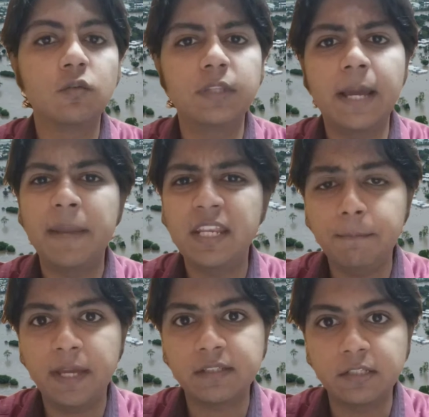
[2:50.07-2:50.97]
So there are many
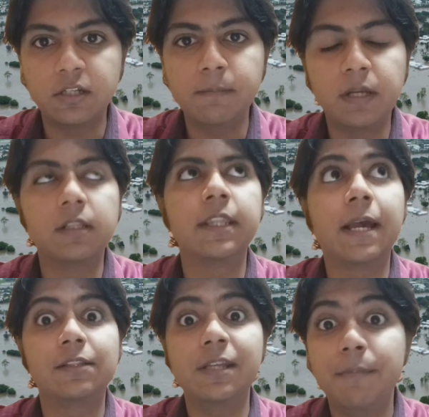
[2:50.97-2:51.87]
impacts actually, but
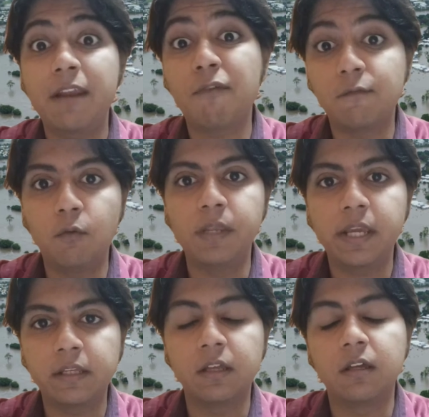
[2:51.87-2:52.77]
there are three main ones for
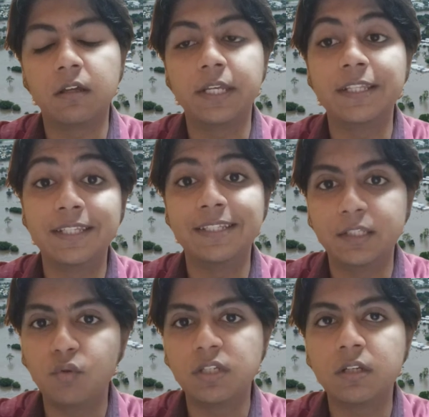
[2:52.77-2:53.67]
me in this
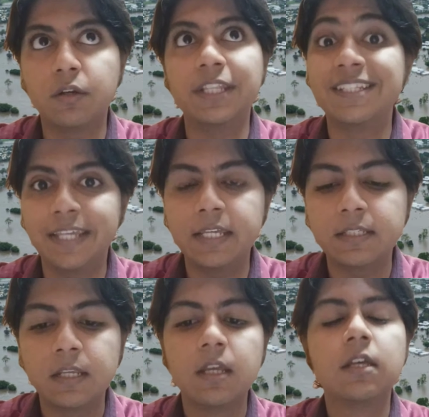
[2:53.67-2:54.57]
situation or in this
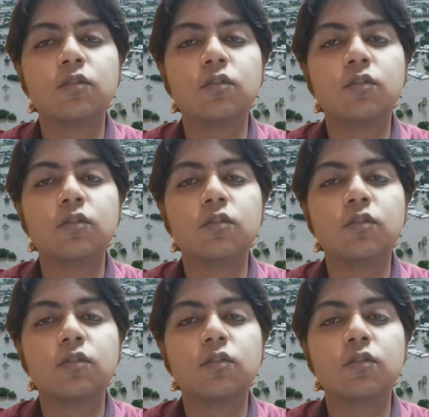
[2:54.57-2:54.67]
case.